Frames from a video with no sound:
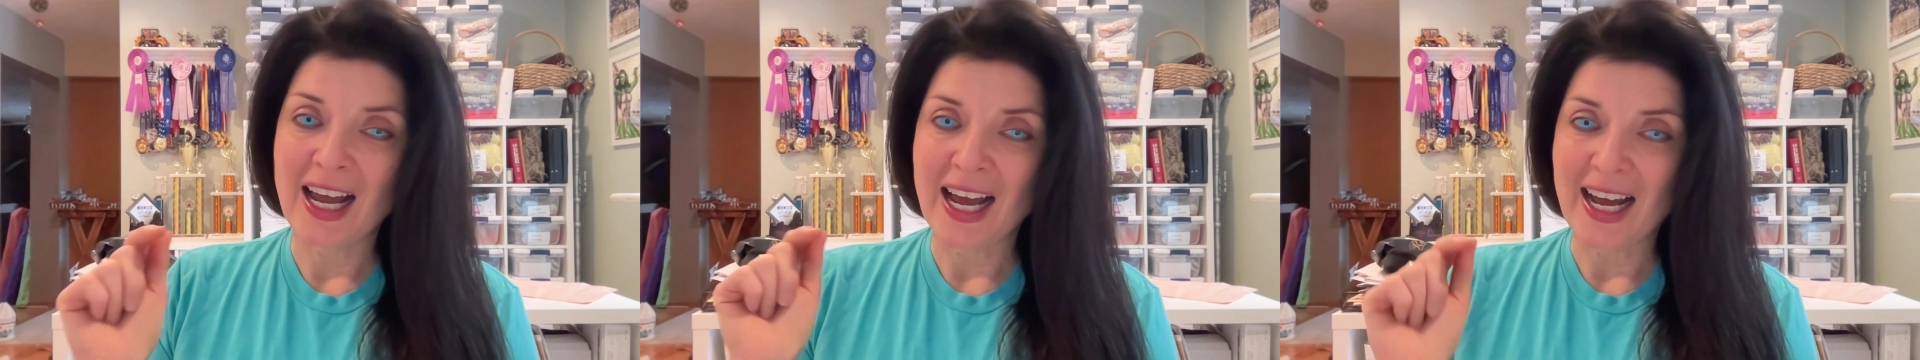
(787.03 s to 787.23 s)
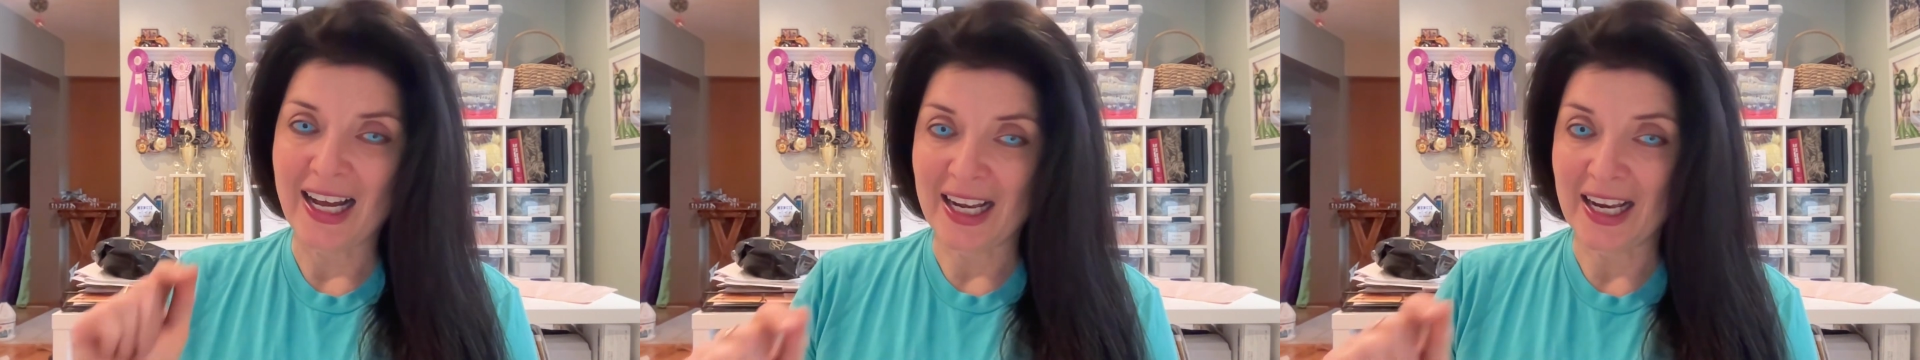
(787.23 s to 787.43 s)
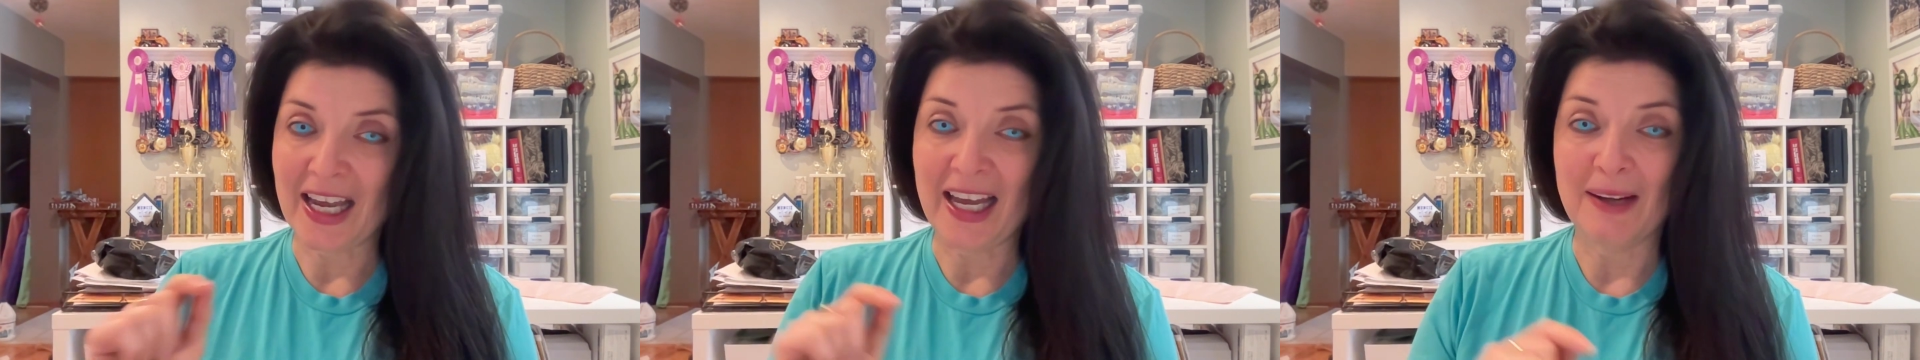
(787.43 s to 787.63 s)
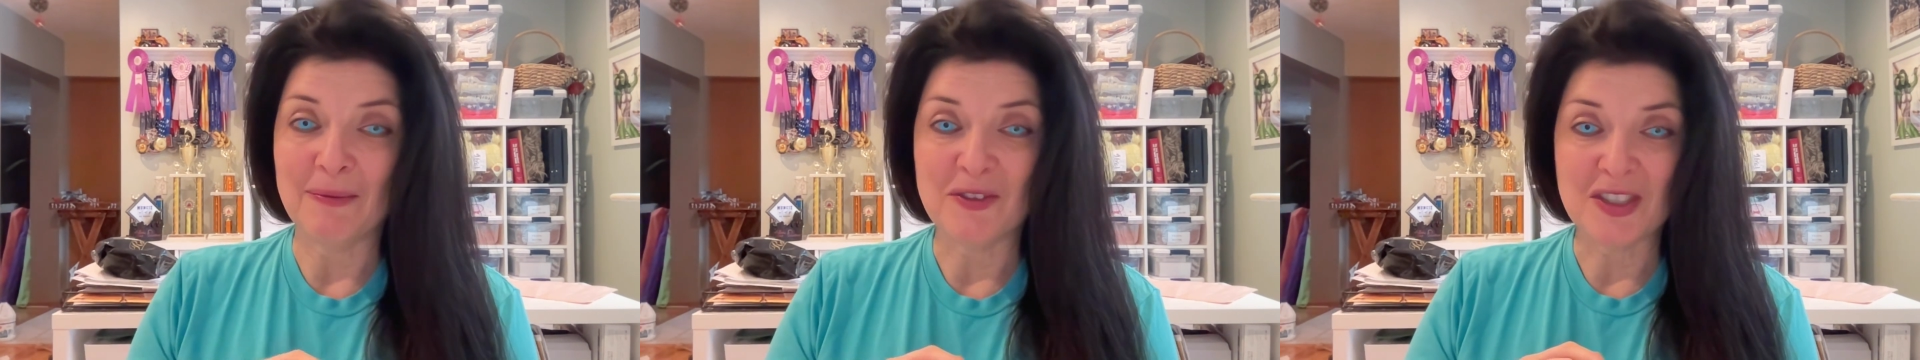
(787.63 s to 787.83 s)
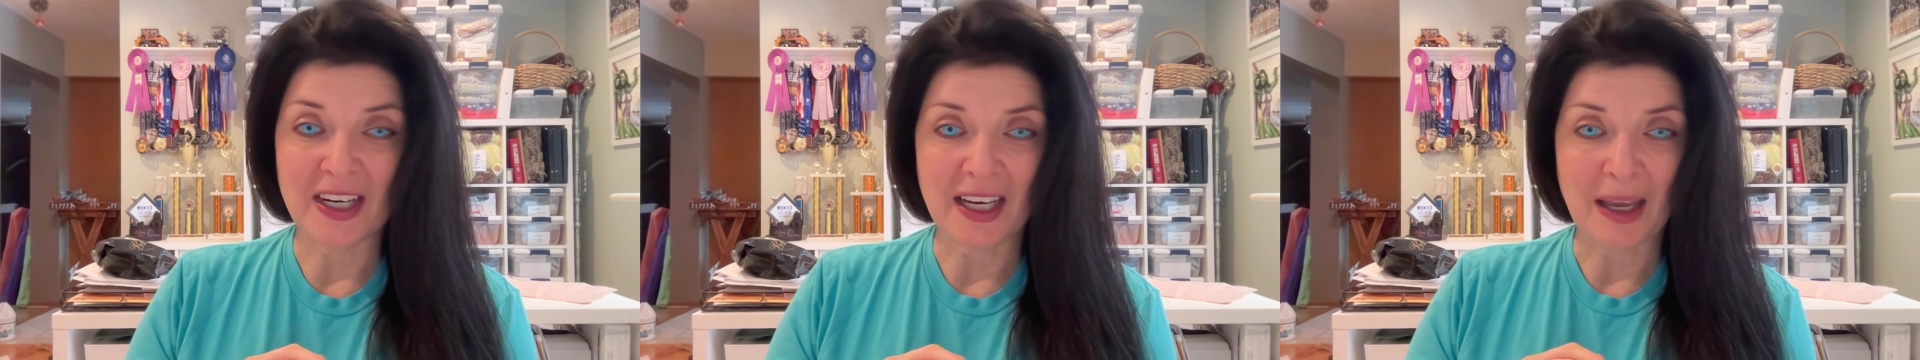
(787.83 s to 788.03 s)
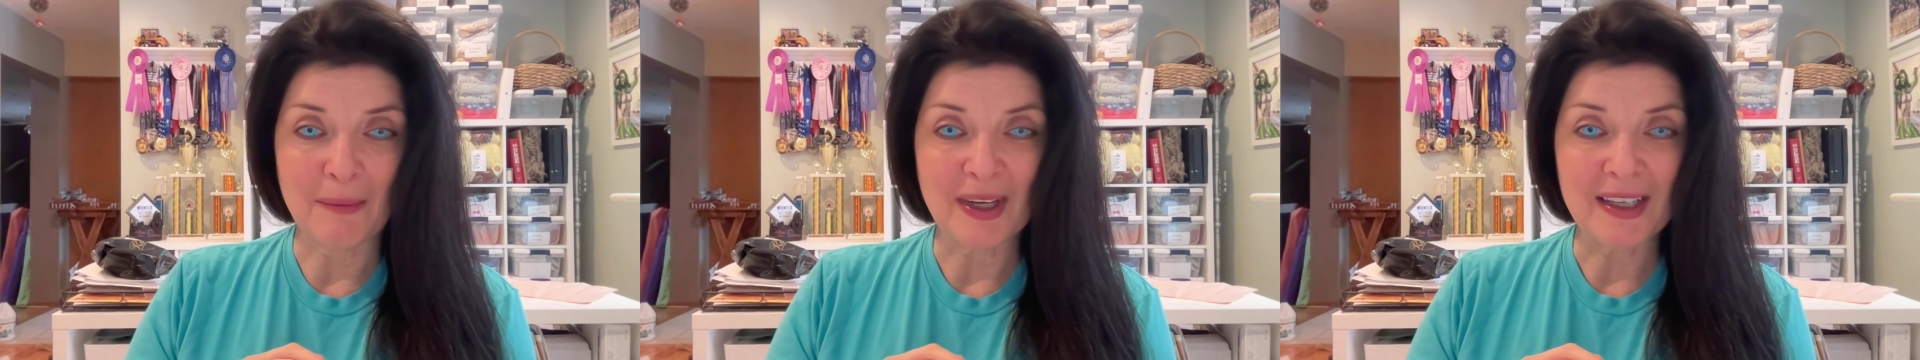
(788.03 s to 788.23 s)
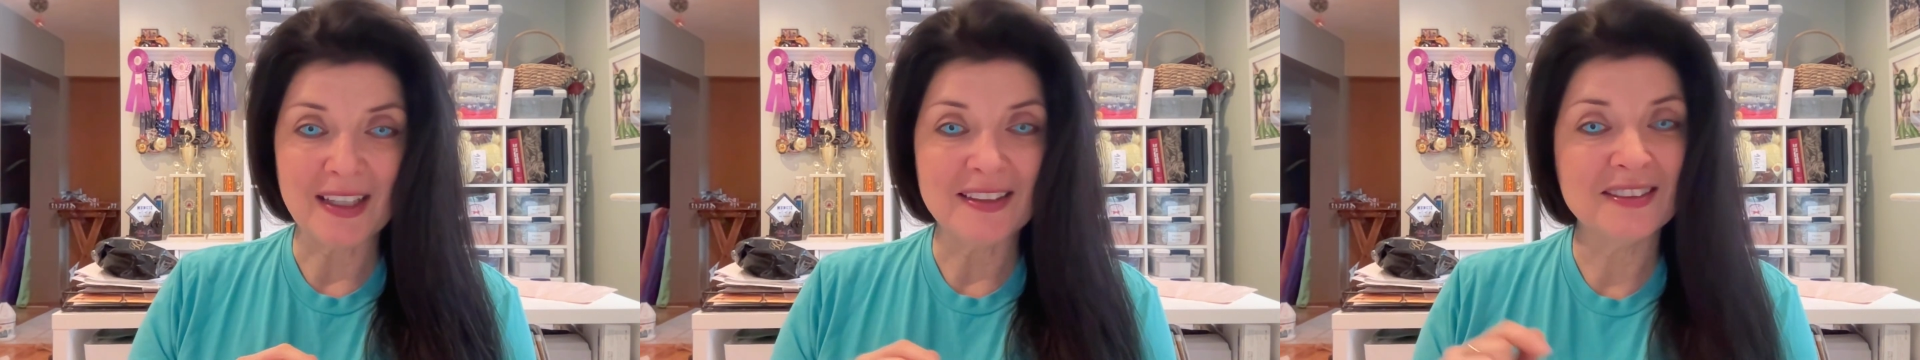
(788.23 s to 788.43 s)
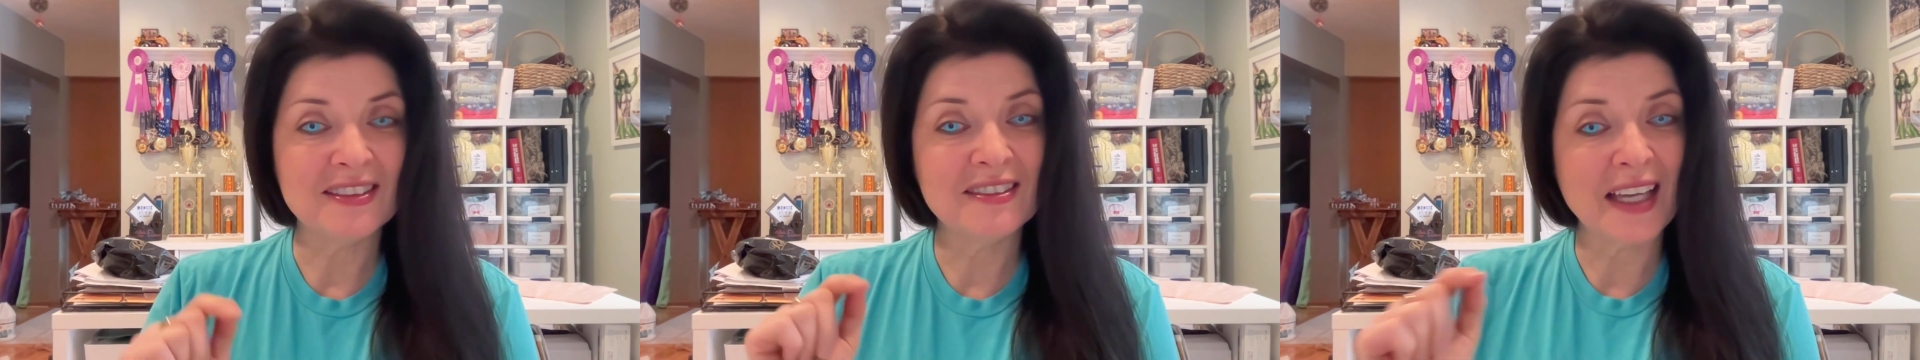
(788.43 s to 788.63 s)
I am checking my
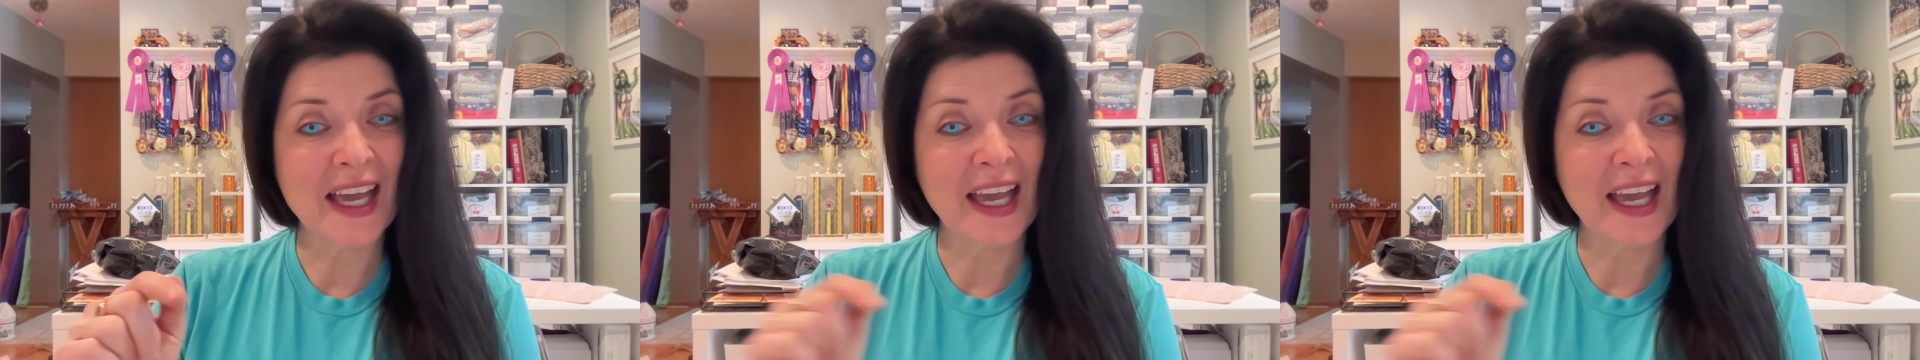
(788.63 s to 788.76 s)
lenses